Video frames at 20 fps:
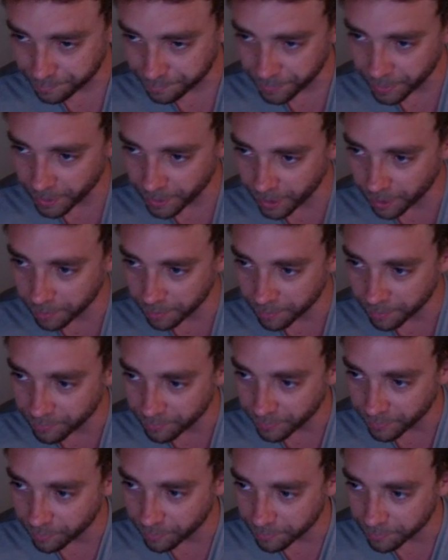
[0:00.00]
If
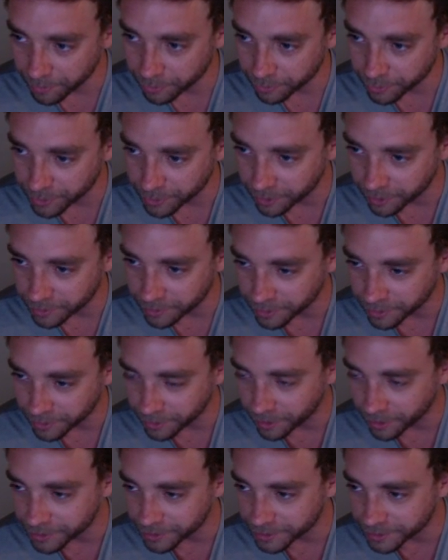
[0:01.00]
you've ever been to a
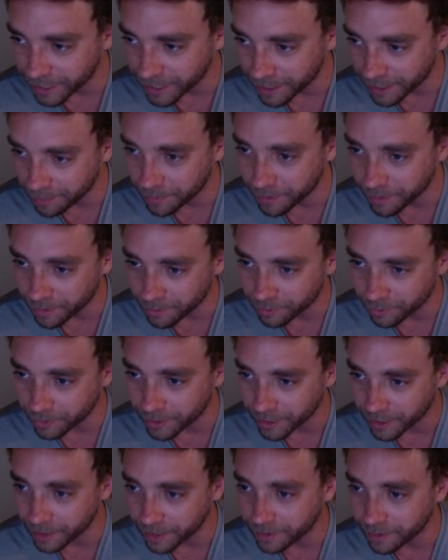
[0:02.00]
Dodgers game,
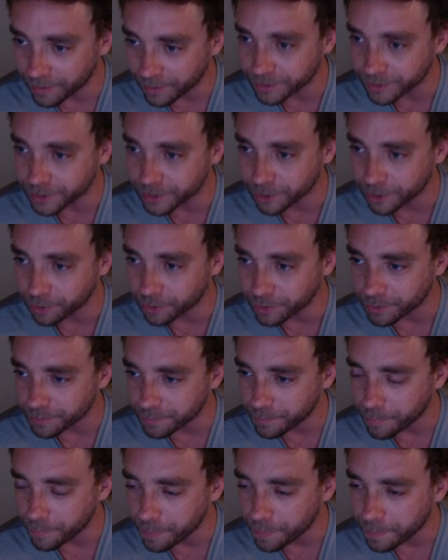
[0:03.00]
you'll get the joke.
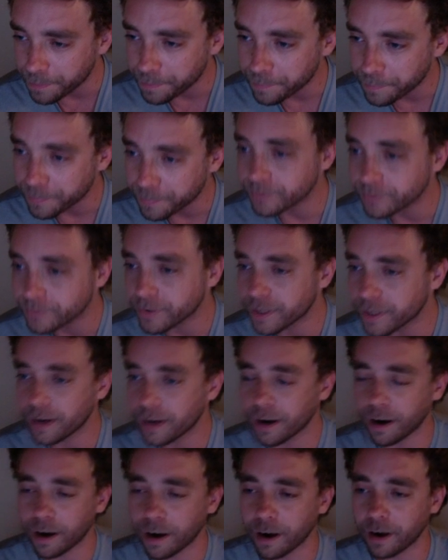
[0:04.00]

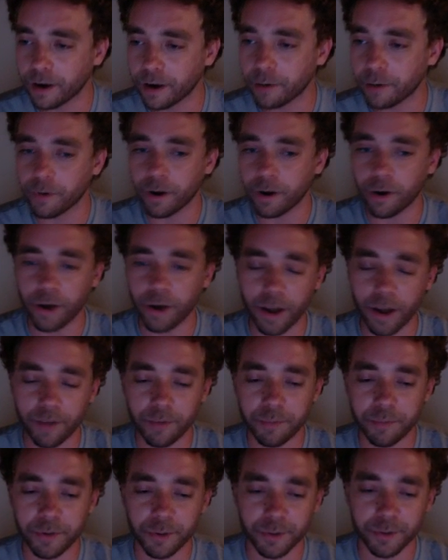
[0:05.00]
I
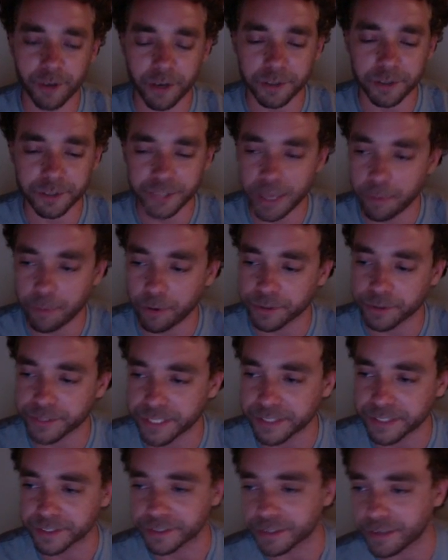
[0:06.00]
haven't been to a Dodgers game all
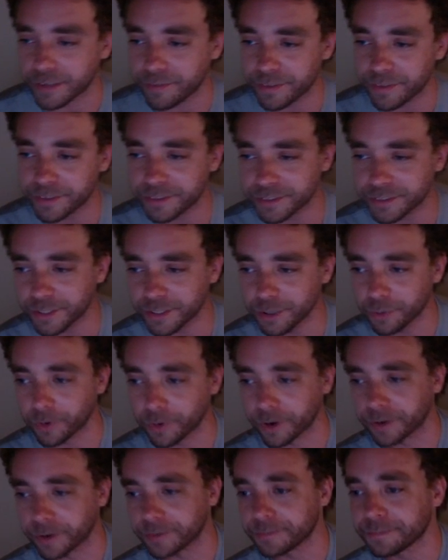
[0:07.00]
season. If this is a new
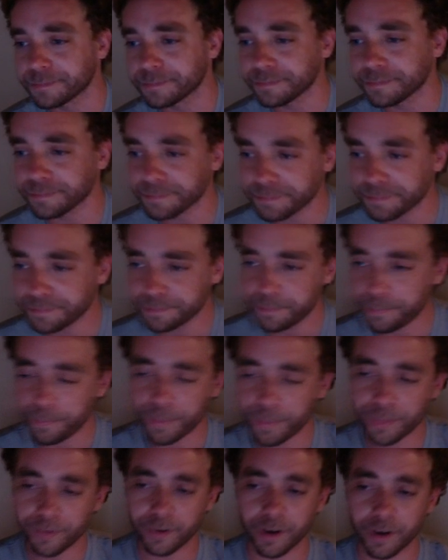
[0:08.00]
one,
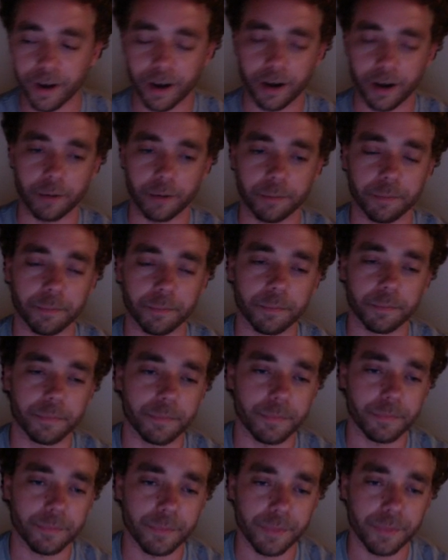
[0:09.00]

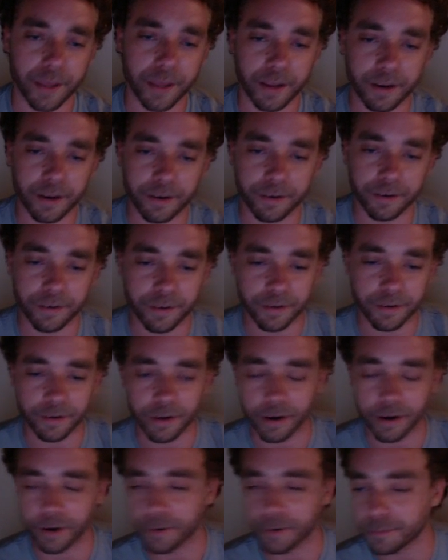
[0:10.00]
then
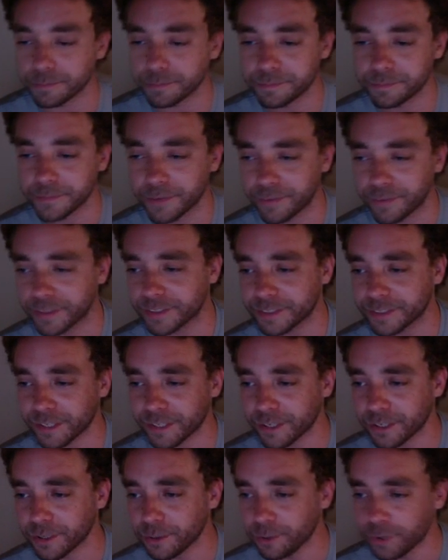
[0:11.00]
no. If this is
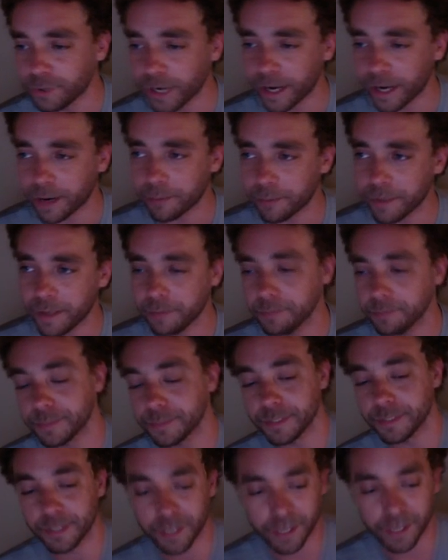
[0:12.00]
a new kind of meme,
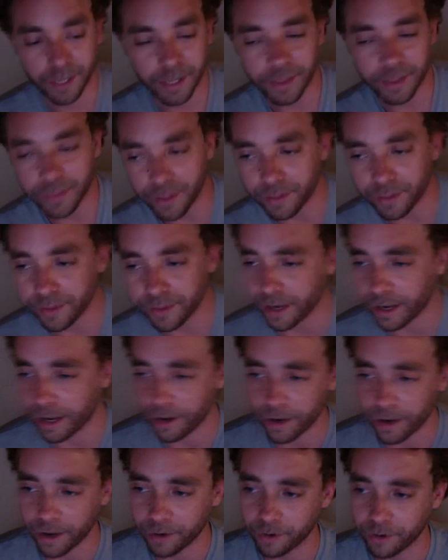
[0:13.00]
then
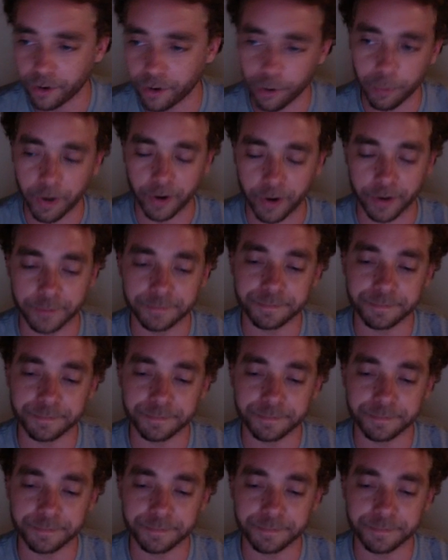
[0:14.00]
I don't know about it.